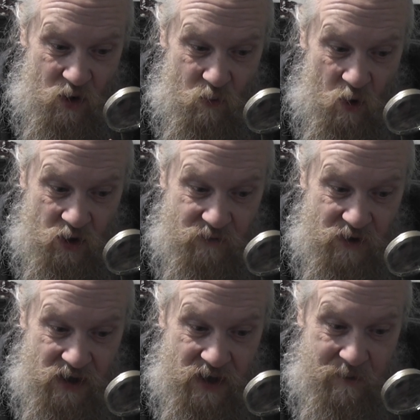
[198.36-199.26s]
One of a
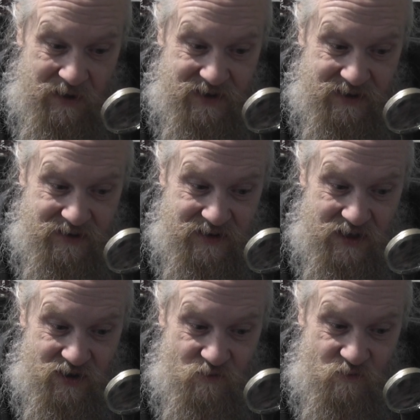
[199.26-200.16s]
limited
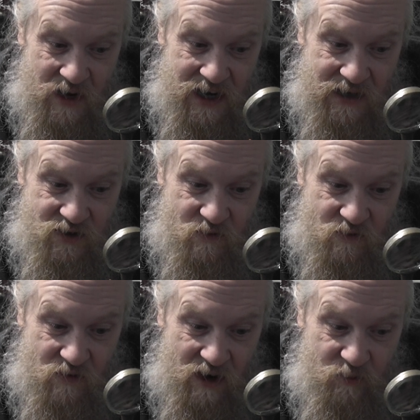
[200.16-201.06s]
edition range of
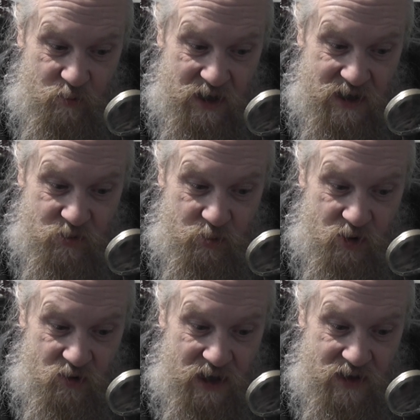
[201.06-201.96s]
craft beers
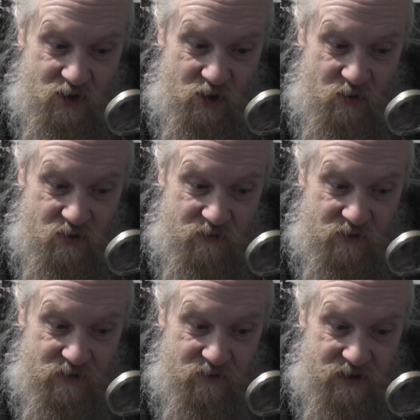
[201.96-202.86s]
brewed
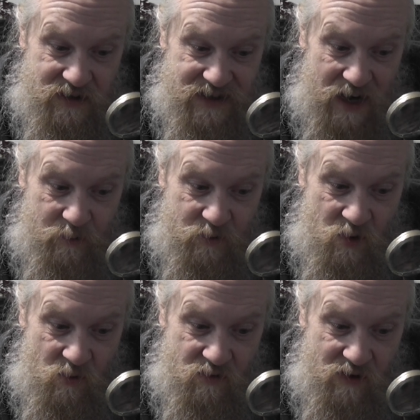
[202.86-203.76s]
exclusively for the
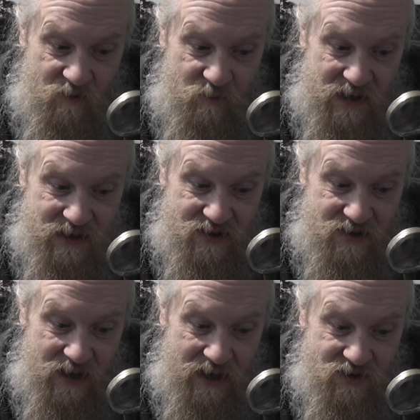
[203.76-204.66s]
Taproom craft beer
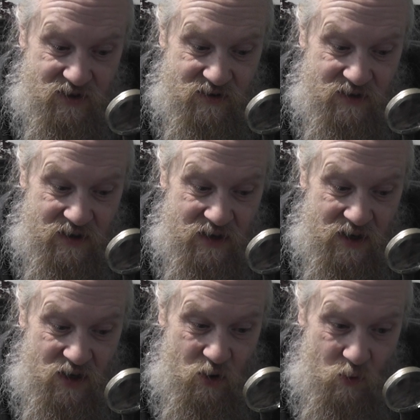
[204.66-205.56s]
selection.
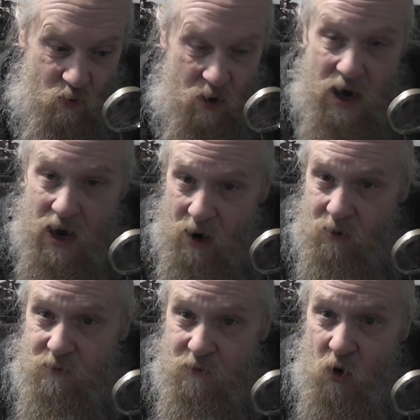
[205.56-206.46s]
Wow,
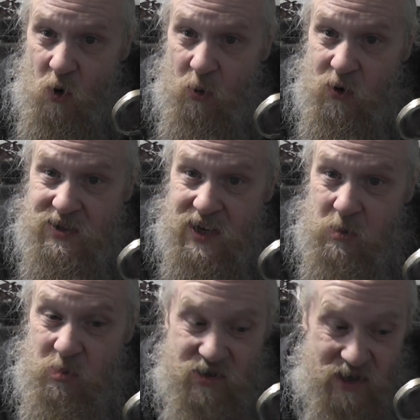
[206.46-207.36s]

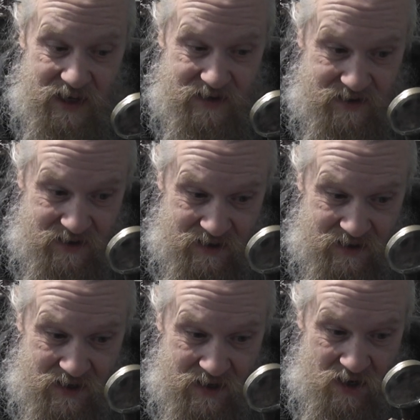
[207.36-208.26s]
4.8%.
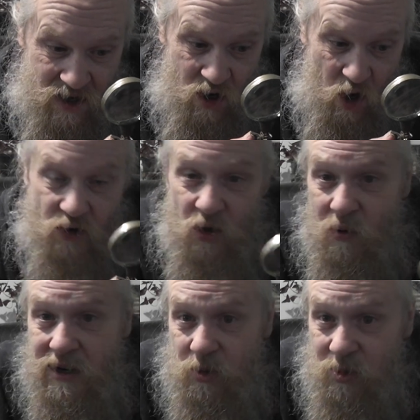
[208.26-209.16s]
On the
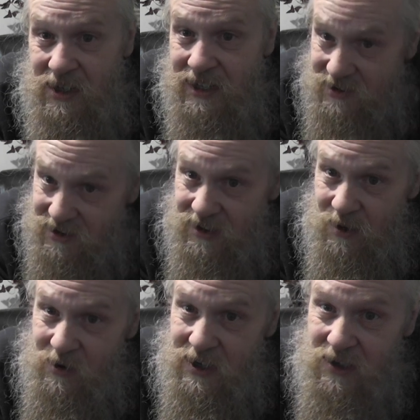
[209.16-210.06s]
Wirral Peninsula
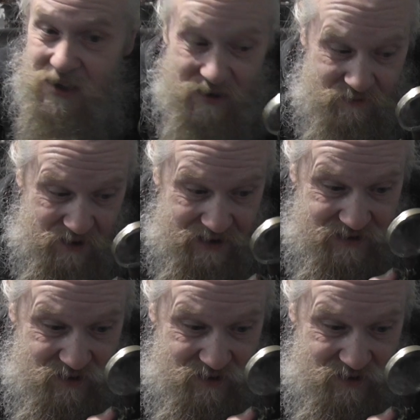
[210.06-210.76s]
where they live, right.